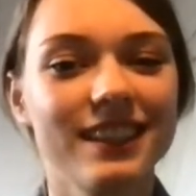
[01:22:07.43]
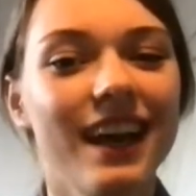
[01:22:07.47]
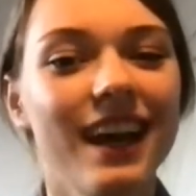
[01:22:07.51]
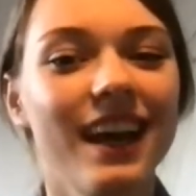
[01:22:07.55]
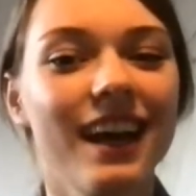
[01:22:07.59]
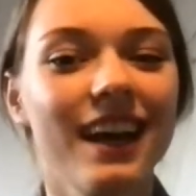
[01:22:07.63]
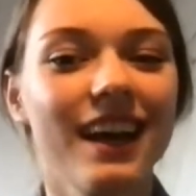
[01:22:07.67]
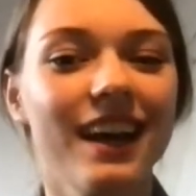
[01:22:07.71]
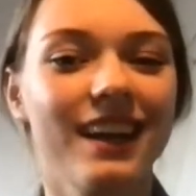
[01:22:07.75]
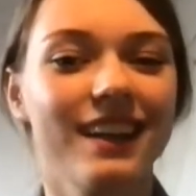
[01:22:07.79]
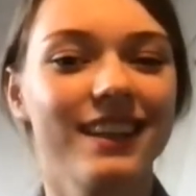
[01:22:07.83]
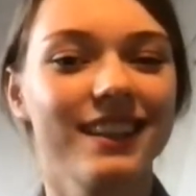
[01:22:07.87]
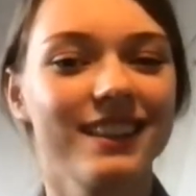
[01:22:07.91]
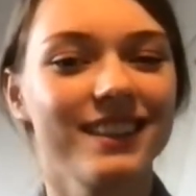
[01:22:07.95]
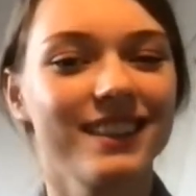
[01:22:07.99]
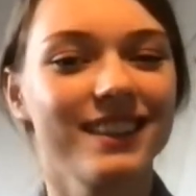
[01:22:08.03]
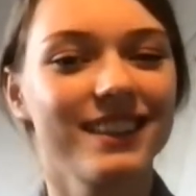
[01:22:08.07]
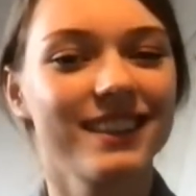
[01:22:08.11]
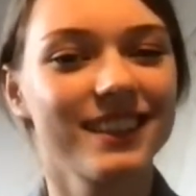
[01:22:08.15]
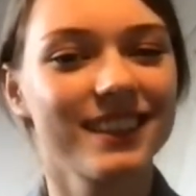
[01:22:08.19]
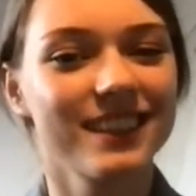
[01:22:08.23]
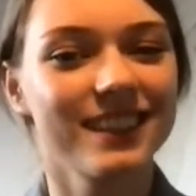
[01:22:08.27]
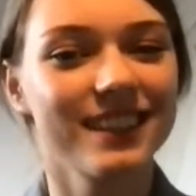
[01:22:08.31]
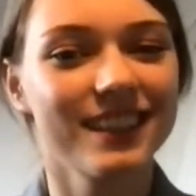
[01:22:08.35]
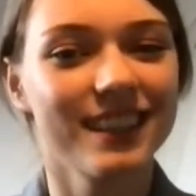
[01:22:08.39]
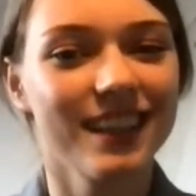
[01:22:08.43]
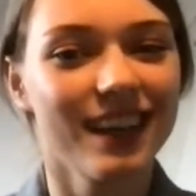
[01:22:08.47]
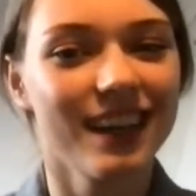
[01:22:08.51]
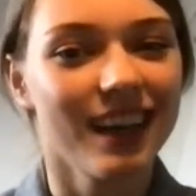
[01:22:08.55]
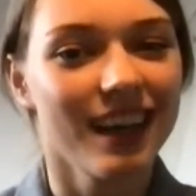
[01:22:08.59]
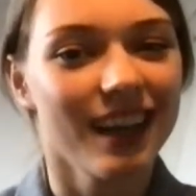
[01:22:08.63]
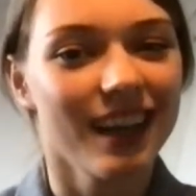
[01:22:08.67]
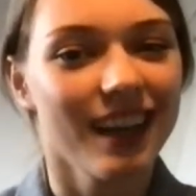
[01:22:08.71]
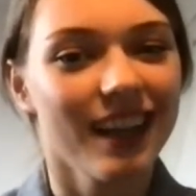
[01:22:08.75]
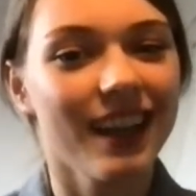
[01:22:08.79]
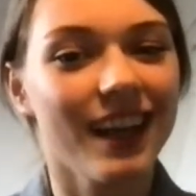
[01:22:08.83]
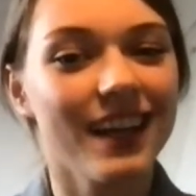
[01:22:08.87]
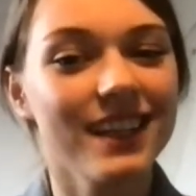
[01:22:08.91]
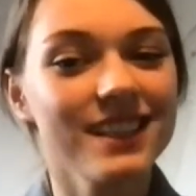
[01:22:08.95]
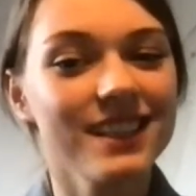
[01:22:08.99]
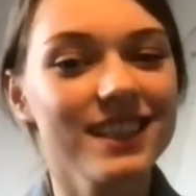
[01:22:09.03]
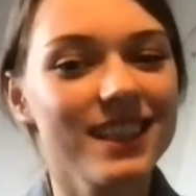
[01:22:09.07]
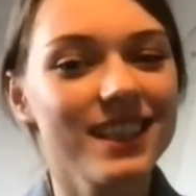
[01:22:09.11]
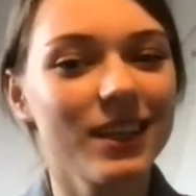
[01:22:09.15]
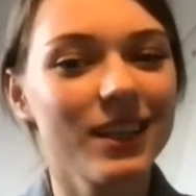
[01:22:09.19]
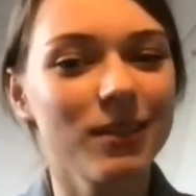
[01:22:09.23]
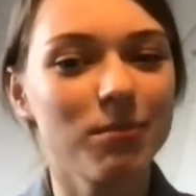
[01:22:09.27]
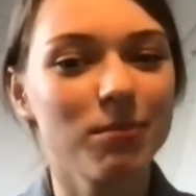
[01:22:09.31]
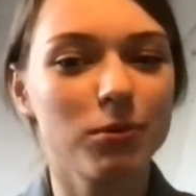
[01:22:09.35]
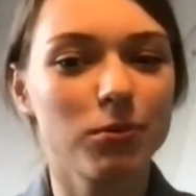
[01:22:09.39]
And
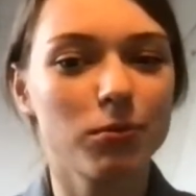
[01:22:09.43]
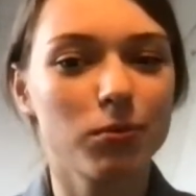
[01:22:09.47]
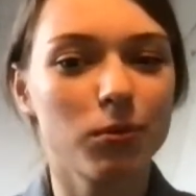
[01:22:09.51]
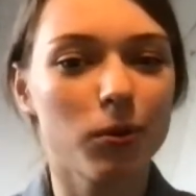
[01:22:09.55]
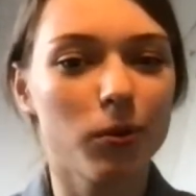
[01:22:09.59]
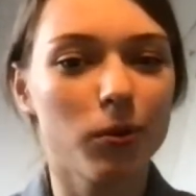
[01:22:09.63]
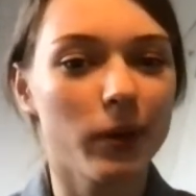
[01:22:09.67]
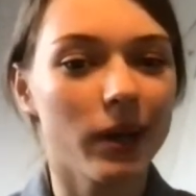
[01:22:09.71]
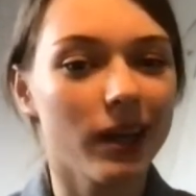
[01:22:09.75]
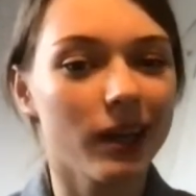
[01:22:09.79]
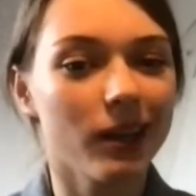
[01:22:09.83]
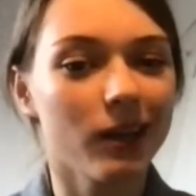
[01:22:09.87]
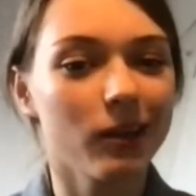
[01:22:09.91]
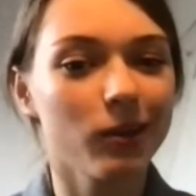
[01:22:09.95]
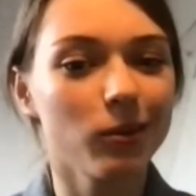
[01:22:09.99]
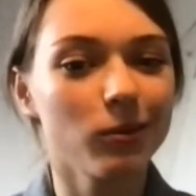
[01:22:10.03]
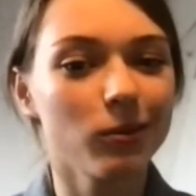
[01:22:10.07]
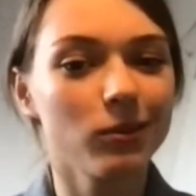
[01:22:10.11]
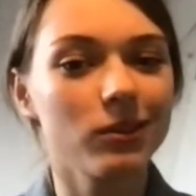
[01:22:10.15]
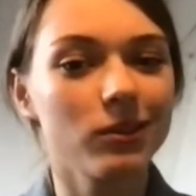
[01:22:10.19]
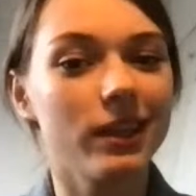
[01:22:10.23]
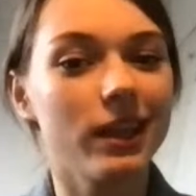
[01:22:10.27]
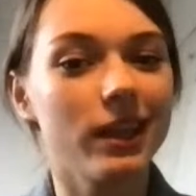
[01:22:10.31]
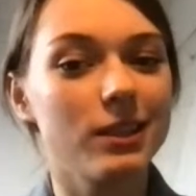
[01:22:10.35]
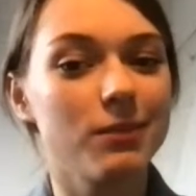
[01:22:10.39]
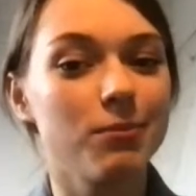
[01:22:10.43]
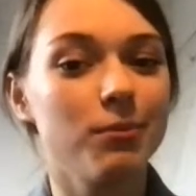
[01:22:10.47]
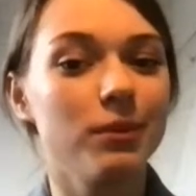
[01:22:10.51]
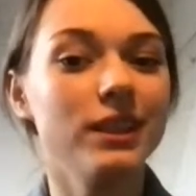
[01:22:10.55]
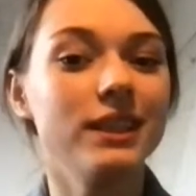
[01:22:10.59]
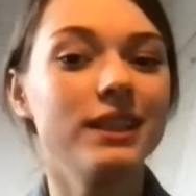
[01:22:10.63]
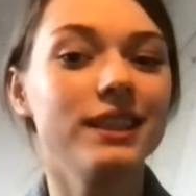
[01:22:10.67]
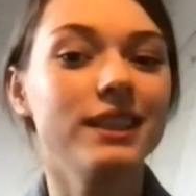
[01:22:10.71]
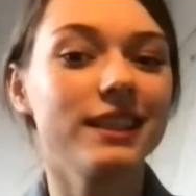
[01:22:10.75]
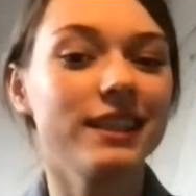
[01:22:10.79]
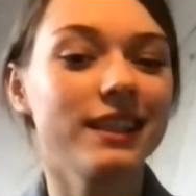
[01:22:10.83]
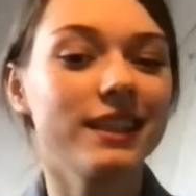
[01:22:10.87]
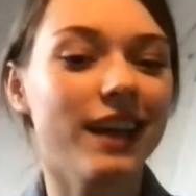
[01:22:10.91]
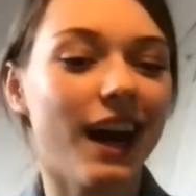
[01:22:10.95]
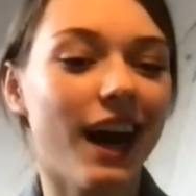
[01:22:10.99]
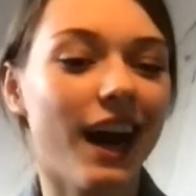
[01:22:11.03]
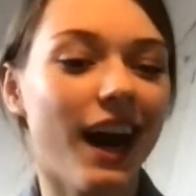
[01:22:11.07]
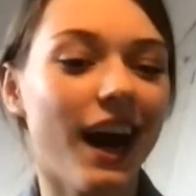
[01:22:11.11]
lastly, before we conclude today's meeting,